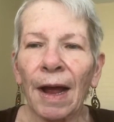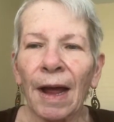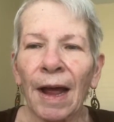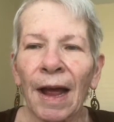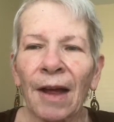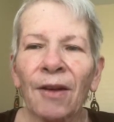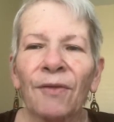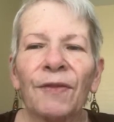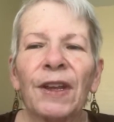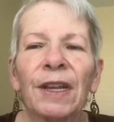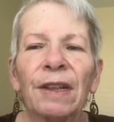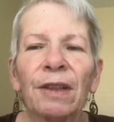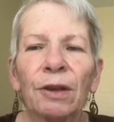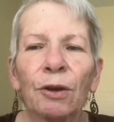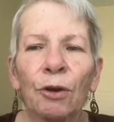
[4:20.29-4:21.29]

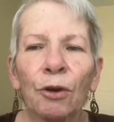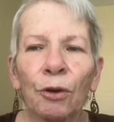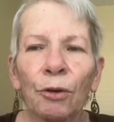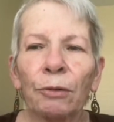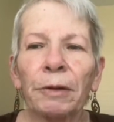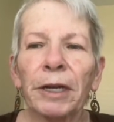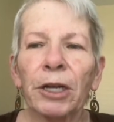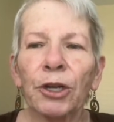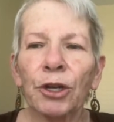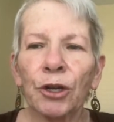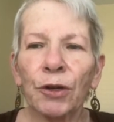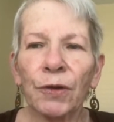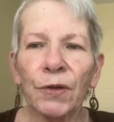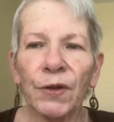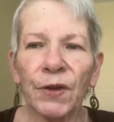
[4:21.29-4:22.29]
having the courage
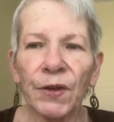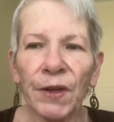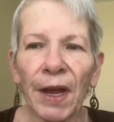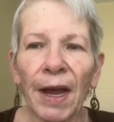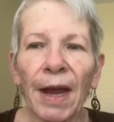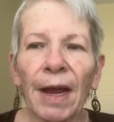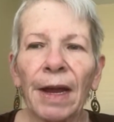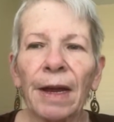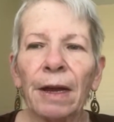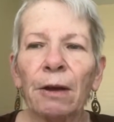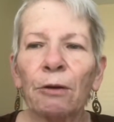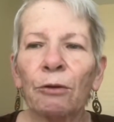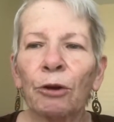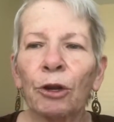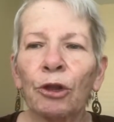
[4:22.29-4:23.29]
to say
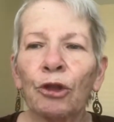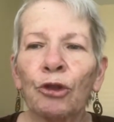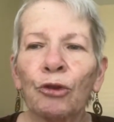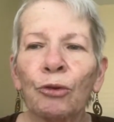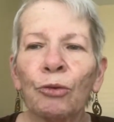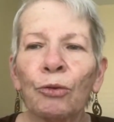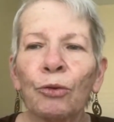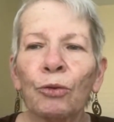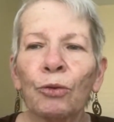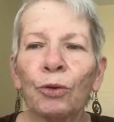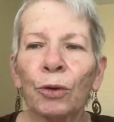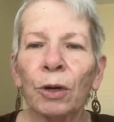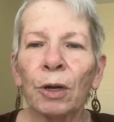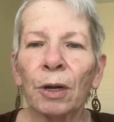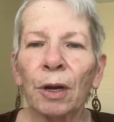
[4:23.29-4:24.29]
or do